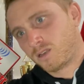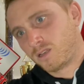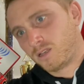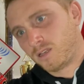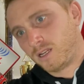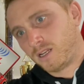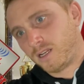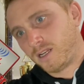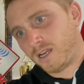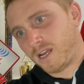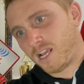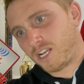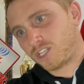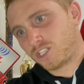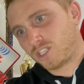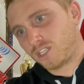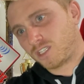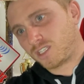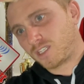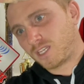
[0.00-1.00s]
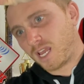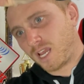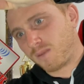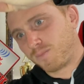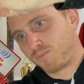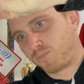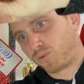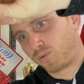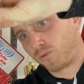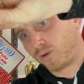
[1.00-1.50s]
And it actually
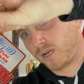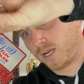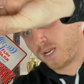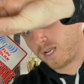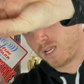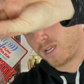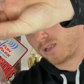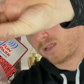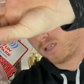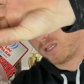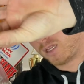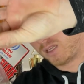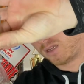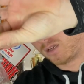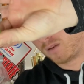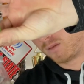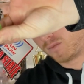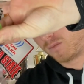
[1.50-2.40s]
stayed pretty clean.